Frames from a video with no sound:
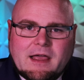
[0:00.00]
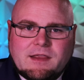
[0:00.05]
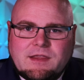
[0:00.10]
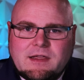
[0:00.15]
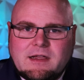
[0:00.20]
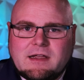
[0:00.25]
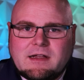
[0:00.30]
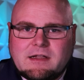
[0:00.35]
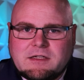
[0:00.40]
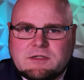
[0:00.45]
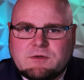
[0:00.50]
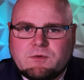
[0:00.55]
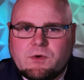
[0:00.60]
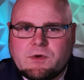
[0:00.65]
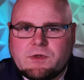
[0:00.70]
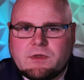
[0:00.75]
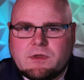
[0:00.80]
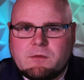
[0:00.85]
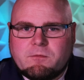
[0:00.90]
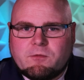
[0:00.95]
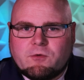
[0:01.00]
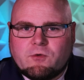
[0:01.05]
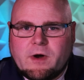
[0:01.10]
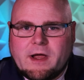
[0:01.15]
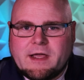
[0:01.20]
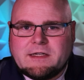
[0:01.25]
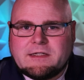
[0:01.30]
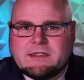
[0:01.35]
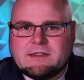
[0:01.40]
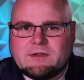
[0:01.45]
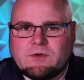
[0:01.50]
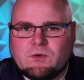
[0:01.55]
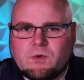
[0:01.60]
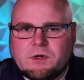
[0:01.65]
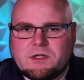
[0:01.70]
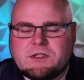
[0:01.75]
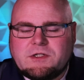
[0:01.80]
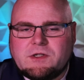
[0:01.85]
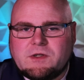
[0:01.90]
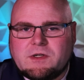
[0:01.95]
think it is worth the price
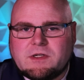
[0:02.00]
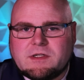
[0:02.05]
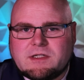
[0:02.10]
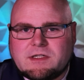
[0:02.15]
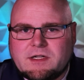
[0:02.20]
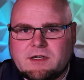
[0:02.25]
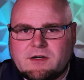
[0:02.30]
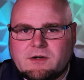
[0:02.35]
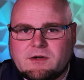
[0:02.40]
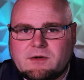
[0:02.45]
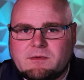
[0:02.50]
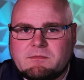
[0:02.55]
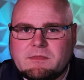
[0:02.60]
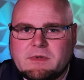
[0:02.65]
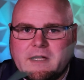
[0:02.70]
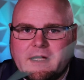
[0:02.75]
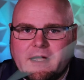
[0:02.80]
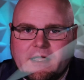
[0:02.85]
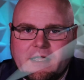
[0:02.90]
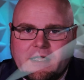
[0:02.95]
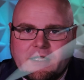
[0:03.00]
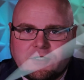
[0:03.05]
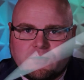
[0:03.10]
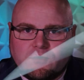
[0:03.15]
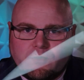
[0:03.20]
once you consider its